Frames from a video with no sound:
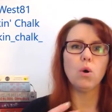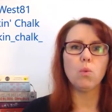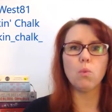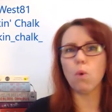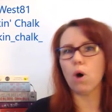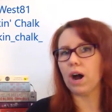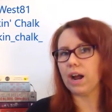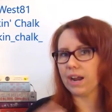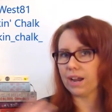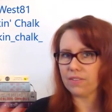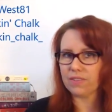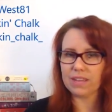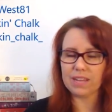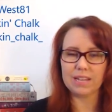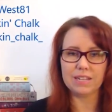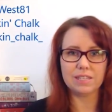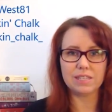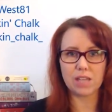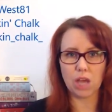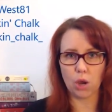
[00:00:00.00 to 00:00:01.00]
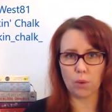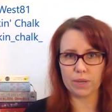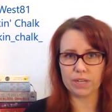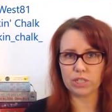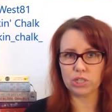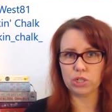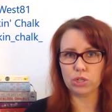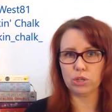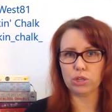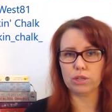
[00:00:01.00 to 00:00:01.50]
Why aren't the kids
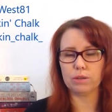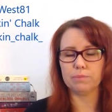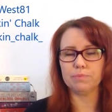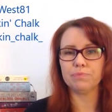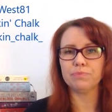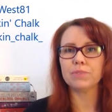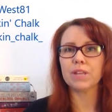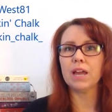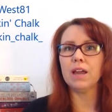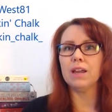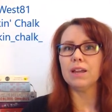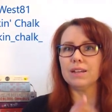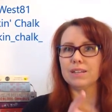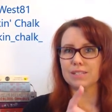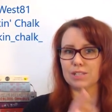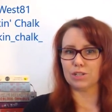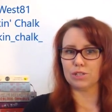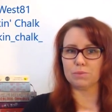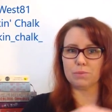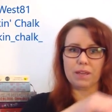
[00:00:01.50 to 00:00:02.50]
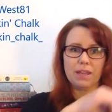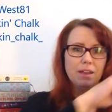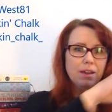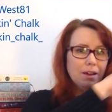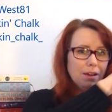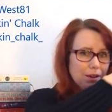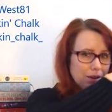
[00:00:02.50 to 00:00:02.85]
going to them? Excuse me.